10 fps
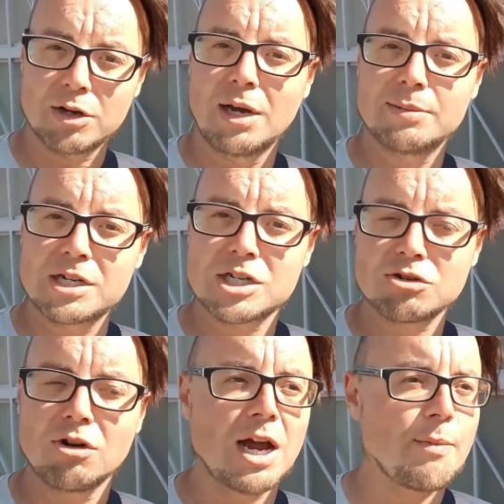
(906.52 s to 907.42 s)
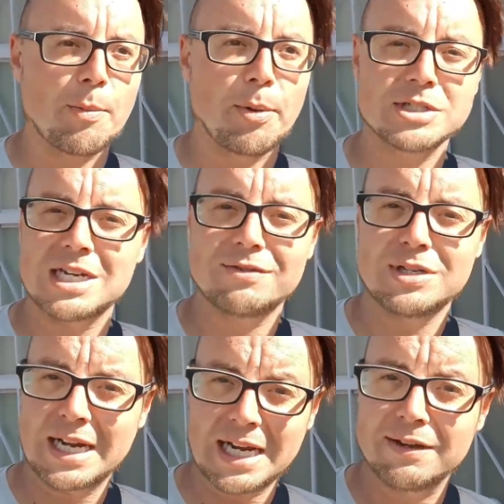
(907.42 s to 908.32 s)
I got him to describe the positives
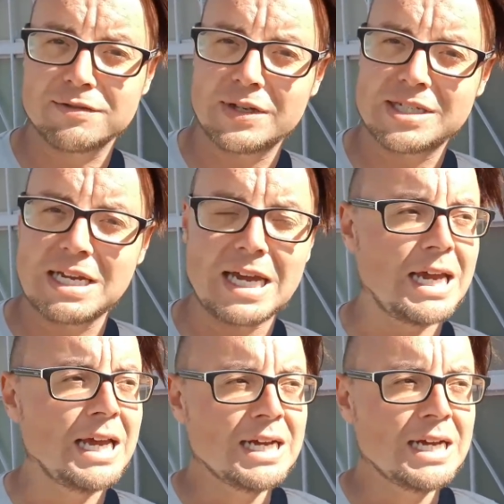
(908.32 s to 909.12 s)
and negatives of his city,